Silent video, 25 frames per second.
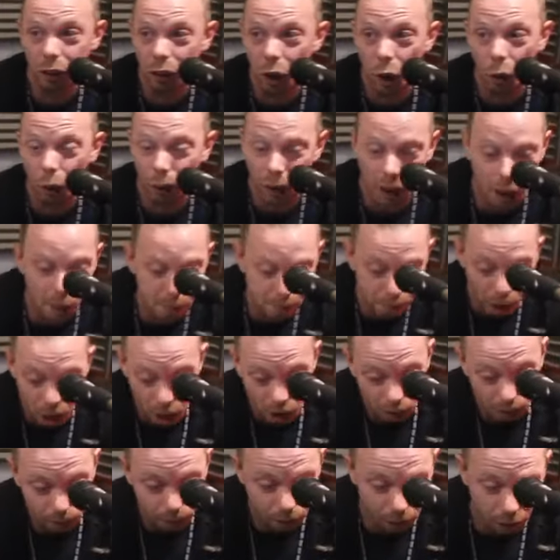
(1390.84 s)
even know that,
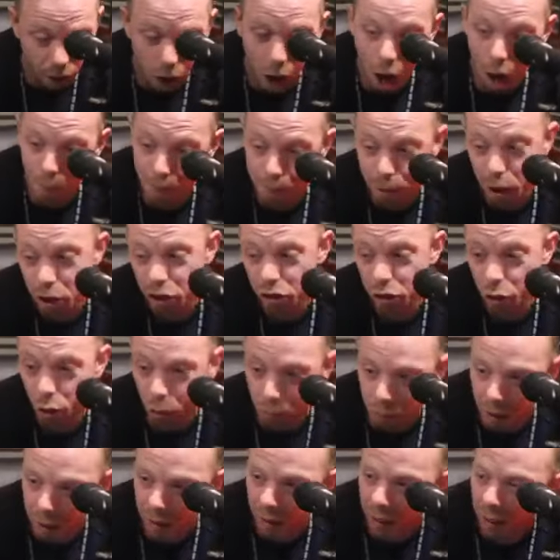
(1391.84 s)
but I'm
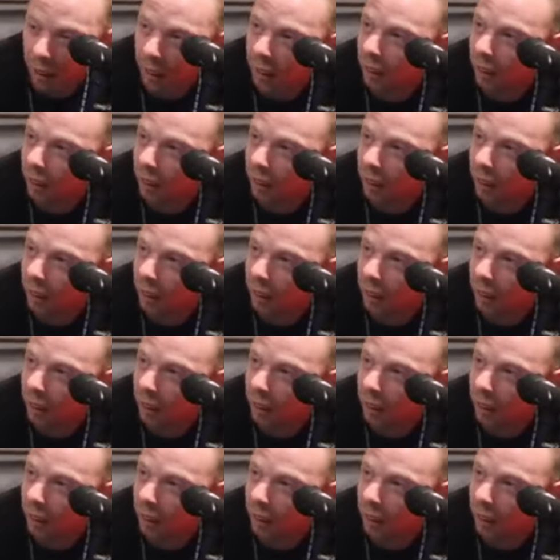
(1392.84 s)
presuming.